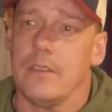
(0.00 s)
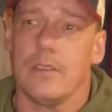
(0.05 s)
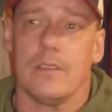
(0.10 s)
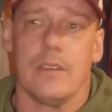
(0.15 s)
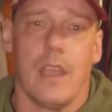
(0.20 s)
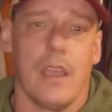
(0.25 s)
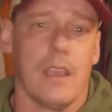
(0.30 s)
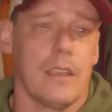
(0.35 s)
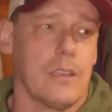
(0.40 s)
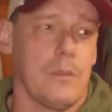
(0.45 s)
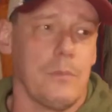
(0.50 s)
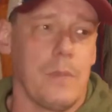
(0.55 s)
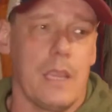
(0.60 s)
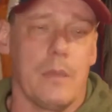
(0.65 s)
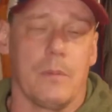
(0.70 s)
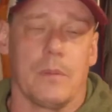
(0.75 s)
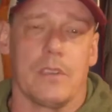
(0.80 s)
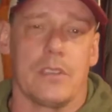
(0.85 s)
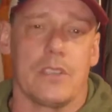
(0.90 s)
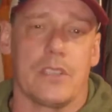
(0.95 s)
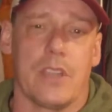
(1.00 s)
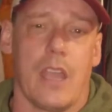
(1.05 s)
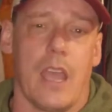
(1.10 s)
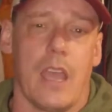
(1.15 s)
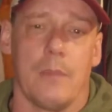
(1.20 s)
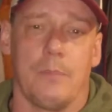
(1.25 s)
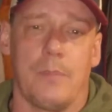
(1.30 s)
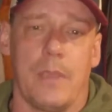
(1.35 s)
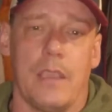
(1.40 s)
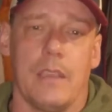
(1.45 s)
You're not going to be able to
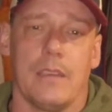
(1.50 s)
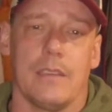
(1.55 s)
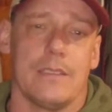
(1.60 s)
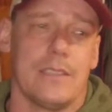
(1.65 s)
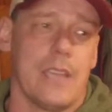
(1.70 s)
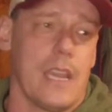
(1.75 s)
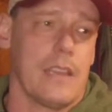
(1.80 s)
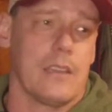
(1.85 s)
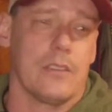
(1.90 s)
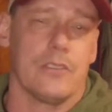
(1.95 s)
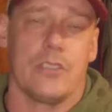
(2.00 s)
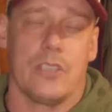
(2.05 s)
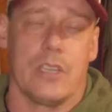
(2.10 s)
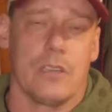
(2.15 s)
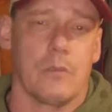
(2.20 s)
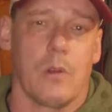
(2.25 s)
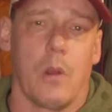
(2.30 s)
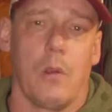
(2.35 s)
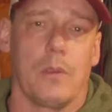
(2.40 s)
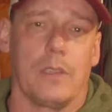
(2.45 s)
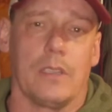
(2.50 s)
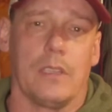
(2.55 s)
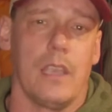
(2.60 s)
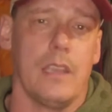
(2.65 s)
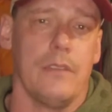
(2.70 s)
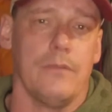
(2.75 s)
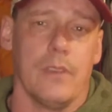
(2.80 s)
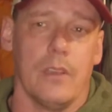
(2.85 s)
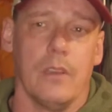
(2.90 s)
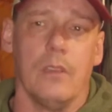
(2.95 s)
stop in and take a zero in
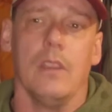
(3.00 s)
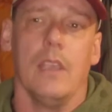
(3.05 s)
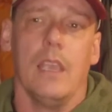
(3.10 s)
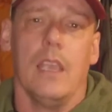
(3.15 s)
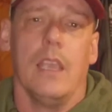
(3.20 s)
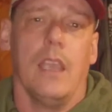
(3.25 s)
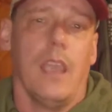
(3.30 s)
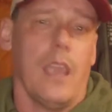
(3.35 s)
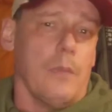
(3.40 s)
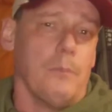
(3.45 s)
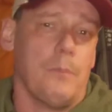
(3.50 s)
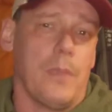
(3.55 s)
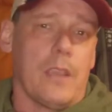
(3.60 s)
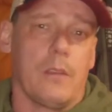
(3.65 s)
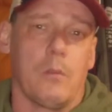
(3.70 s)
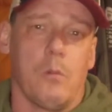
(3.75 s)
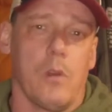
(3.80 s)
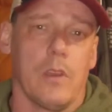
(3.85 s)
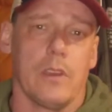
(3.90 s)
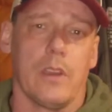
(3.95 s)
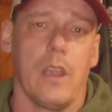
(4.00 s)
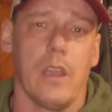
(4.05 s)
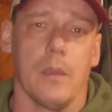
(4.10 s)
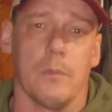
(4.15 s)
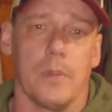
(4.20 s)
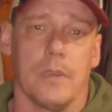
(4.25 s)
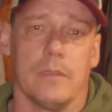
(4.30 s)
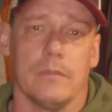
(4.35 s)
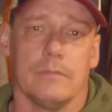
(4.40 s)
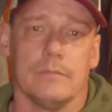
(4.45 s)
Leadville and pick one
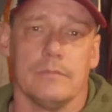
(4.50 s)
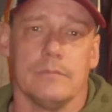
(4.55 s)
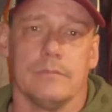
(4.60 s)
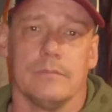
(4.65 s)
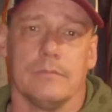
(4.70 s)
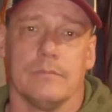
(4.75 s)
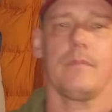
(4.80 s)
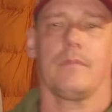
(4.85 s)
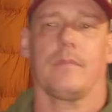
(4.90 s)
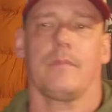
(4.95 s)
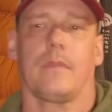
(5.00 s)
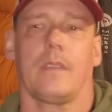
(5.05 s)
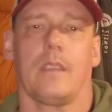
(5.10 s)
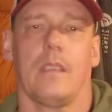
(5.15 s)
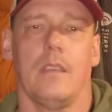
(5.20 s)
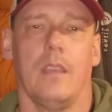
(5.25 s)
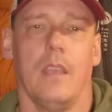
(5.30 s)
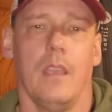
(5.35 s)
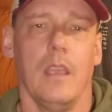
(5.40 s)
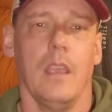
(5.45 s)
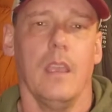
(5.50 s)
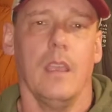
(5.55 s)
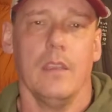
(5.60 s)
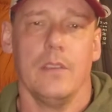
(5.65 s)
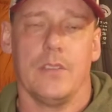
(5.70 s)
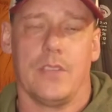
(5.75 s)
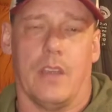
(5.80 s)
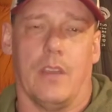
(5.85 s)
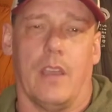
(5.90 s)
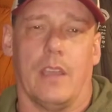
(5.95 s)
up.
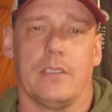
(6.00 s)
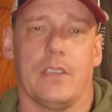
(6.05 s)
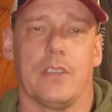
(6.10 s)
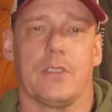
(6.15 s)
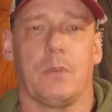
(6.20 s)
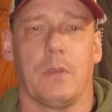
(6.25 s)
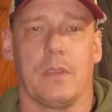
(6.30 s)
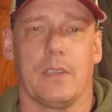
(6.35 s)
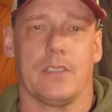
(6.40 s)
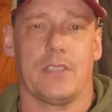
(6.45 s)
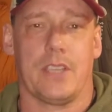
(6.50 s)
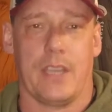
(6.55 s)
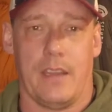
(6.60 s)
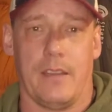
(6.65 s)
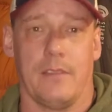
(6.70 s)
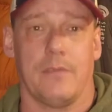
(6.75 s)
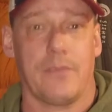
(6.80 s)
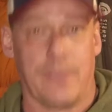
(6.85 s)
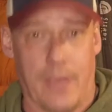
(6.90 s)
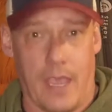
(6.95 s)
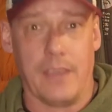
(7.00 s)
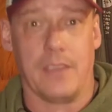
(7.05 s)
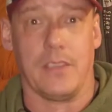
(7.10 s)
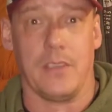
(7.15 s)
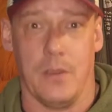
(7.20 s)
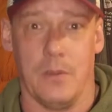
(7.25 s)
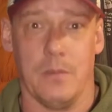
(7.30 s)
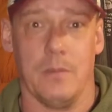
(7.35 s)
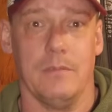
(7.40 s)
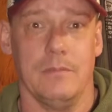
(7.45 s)
So I just want to say thank
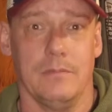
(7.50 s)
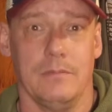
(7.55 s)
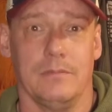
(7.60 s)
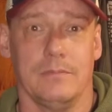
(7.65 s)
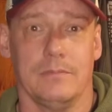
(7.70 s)
you